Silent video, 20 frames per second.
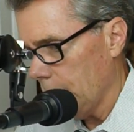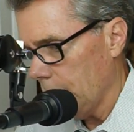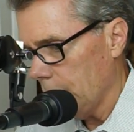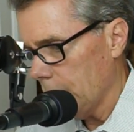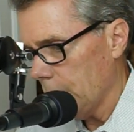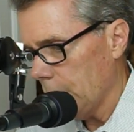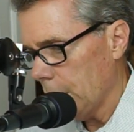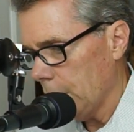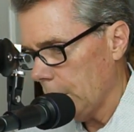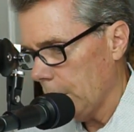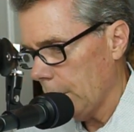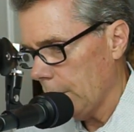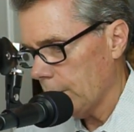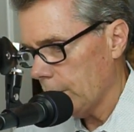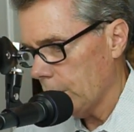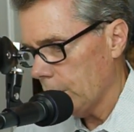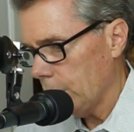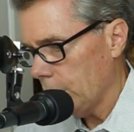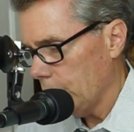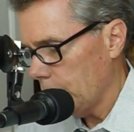And didn't
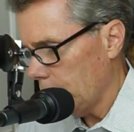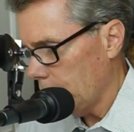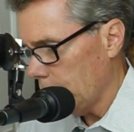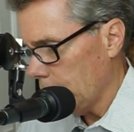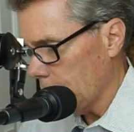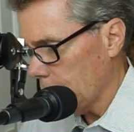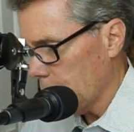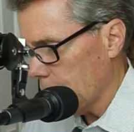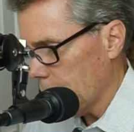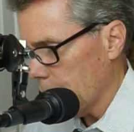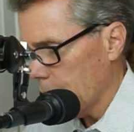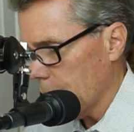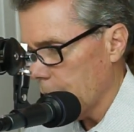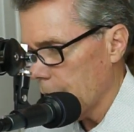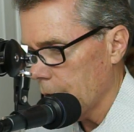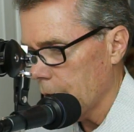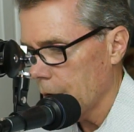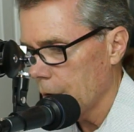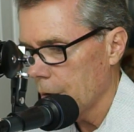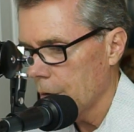have to do this
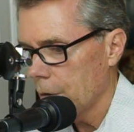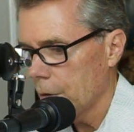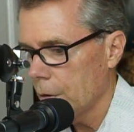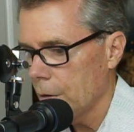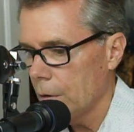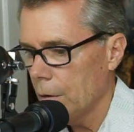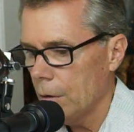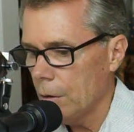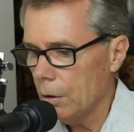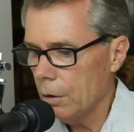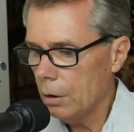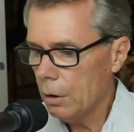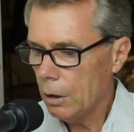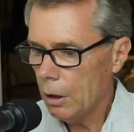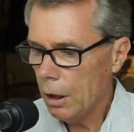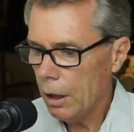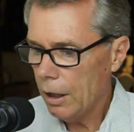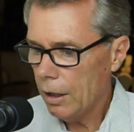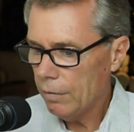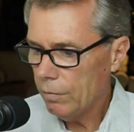
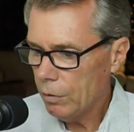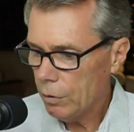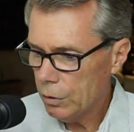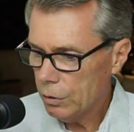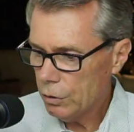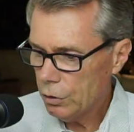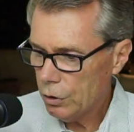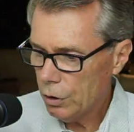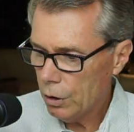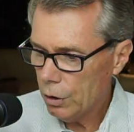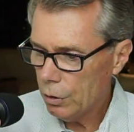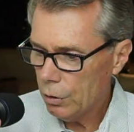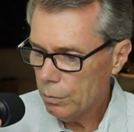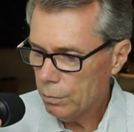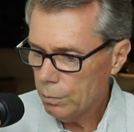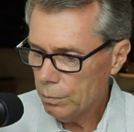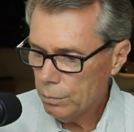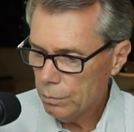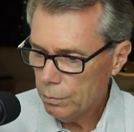live on the show,